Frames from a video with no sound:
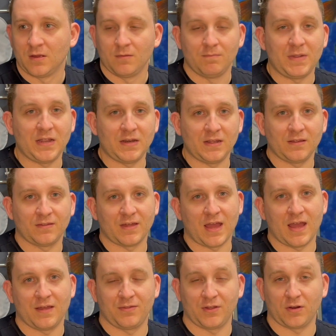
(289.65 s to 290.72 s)
meaning
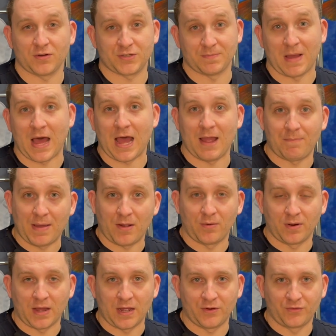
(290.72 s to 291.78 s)
that there are some
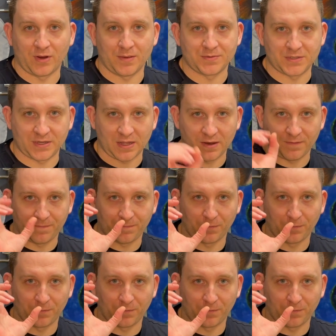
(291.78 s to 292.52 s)
high-powered eye drops that kind of